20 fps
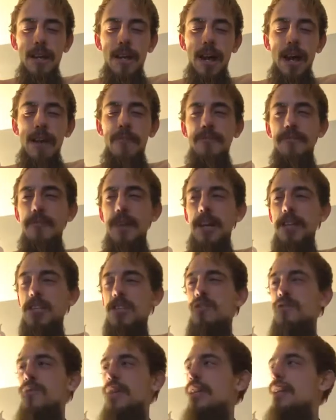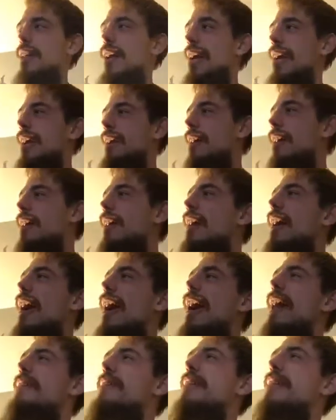I just feel like
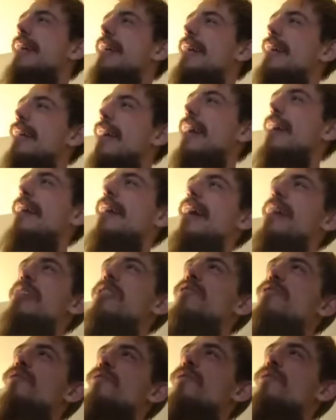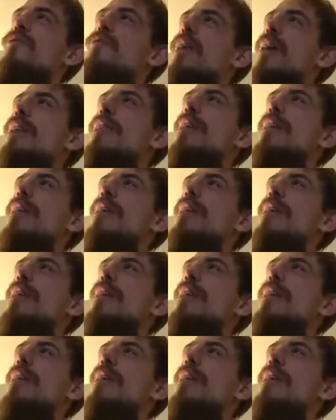everything, like, I just felt